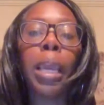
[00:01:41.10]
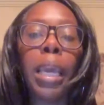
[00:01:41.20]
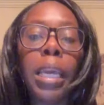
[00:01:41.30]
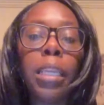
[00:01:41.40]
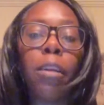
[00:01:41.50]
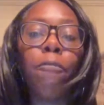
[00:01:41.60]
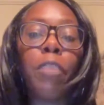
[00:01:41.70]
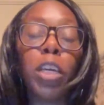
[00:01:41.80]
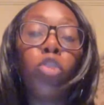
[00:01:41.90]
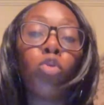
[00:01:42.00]

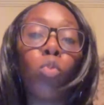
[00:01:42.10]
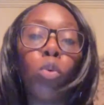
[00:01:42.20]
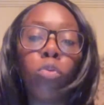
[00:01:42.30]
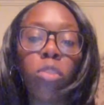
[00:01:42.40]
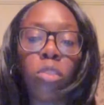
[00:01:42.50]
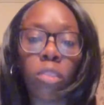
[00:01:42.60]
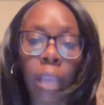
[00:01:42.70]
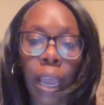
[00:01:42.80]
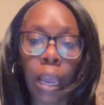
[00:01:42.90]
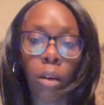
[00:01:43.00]
individual
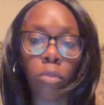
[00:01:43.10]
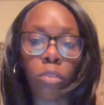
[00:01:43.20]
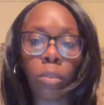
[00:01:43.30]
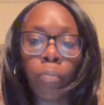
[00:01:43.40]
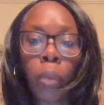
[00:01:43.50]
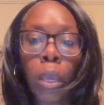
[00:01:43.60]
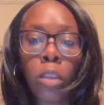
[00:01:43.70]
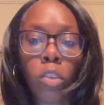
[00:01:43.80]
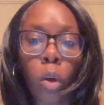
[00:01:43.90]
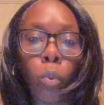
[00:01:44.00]
sounds.
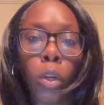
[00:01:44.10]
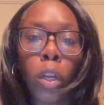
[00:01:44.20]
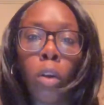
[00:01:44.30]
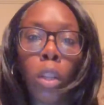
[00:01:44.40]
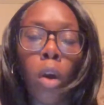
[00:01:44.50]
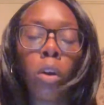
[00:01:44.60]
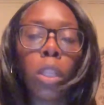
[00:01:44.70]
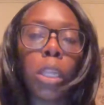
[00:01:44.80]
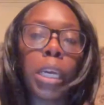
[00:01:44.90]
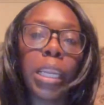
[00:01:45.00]
So we're no longer
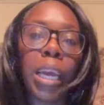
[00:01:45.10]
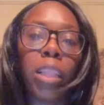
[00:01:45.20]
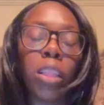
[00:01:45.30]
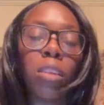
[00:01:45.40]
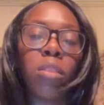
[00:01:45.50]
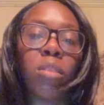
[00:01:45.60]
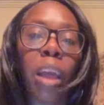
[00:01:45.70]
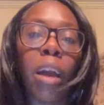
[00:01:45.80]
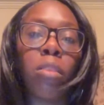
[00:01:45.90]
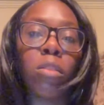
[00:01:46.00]
looking at the
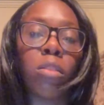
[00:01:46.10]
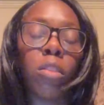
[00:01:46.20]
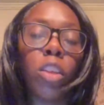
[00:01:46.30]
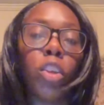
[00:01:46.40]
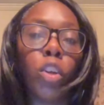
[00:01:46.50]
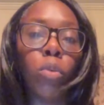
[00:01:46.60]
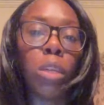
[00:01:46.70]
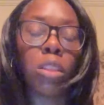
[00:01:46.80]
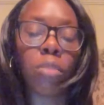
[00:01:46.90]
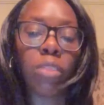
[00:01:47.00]
sounds, the
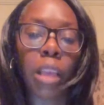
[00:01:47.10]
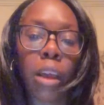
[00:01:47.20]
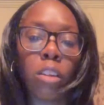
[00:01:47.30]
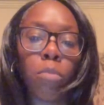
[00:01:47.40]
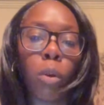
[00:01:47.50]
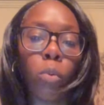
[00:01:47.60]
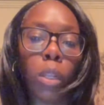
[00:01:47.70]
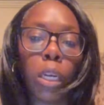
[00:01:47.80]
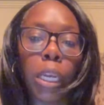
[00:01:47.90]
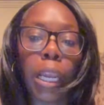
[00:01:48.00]
units of sounds, but we're
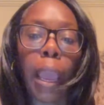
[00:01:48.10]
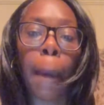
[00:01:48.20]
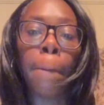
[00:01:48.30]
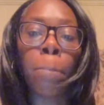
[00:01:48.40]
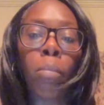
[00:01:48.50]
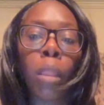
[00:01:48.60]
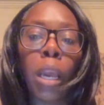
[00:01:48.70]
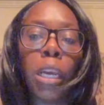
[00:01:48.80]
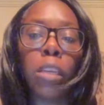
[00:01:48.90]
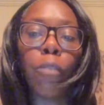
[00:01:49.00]
looking at
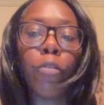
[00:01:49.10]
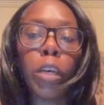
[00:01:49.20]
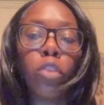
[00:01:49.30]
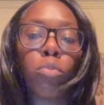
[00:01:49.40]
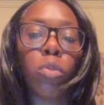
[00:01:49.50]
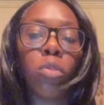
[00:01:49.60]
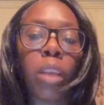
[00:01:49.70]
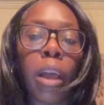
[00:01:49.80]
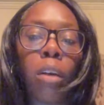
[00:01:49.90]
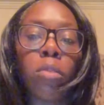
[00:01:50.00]
individual
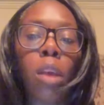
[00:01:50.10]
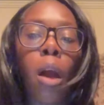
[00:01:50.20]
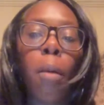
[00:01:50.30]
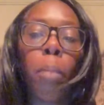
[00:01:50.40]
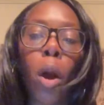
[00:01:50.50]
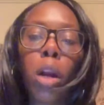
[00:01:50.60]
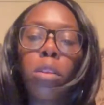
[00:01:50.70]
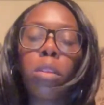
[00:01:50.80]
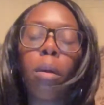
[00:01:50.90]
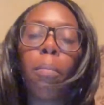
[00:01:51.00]
sounds.
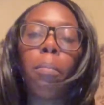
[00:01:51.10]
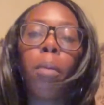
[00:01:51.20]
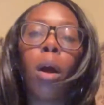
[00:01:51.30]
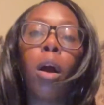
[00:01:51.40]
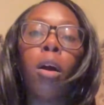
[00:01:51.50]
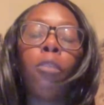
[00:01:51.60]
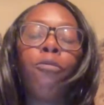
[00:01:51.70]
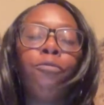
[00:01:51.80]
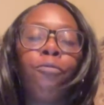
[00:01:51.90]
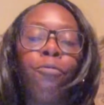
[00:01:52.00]
Parts of
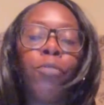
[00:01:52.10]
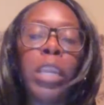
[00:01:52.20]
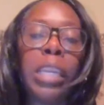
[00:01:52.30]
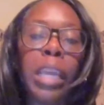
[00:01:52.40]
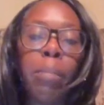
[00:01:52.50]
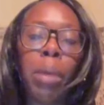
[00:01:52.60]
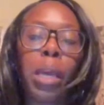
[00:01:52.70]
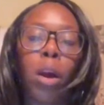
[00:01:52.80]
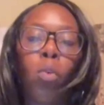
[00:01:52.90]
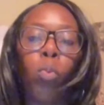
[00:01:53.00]

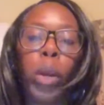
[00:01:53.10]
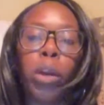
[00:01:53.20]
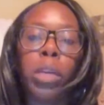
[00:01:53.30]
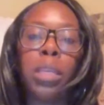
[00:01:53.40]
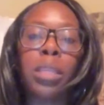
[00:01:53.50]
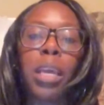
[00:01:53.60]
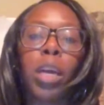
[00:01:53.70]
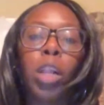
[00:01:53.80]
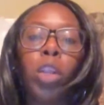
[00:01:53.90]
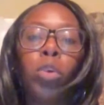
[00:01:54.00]
phonemic awareness
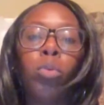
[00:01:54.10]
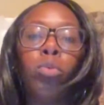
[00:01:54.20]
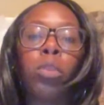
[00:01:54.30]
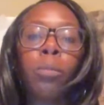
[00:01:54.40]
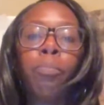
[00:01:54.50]
includes